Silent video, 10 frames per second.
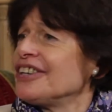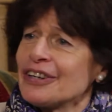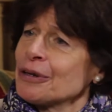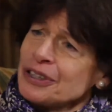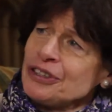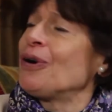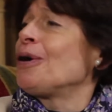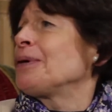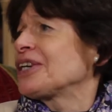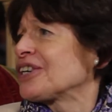You know, you
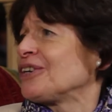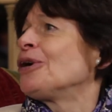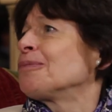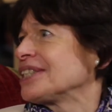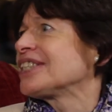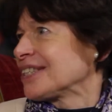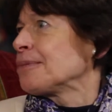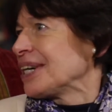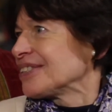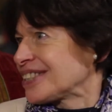all better go home and
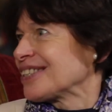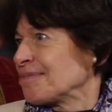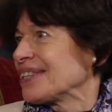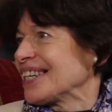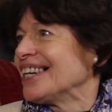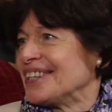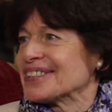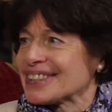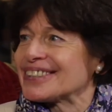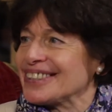think about something
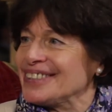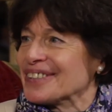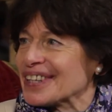else, you